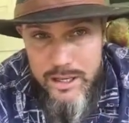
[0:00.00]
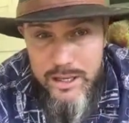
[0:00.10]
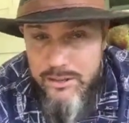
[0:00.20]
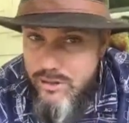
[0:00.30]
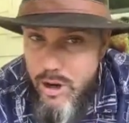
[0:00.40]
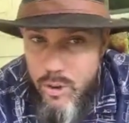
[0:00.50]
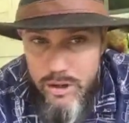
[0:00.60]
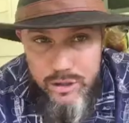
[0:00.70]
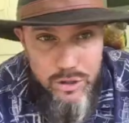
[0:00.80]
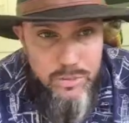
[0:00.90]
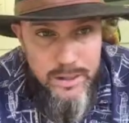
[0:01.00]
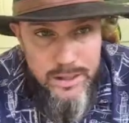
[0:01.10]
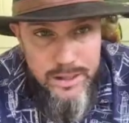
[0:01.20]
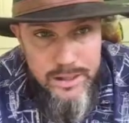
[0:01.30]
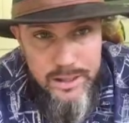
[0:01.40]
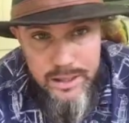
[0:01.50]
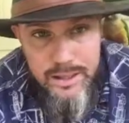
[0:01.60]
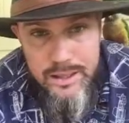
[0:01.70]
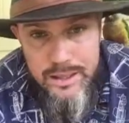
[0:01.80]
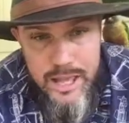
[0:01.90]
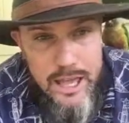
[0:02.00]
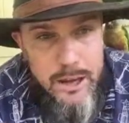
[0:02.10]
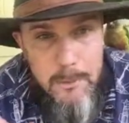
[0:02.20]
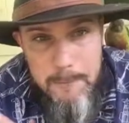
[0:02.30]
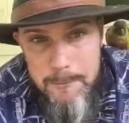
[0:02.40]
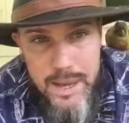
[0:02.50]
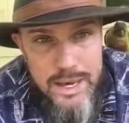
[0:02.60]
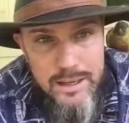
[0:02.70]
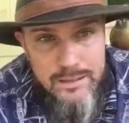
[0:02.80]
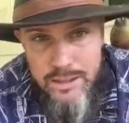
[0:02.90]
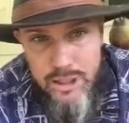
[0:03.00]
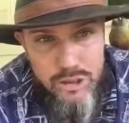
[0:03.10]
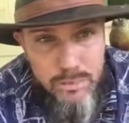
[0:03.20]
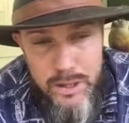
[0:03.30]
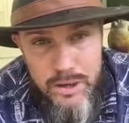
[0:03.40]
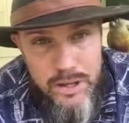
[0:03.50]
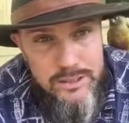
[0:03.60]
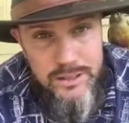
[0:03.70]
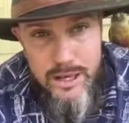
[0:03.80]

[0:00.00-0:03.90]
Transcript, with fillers: It is going to be an amazing experience,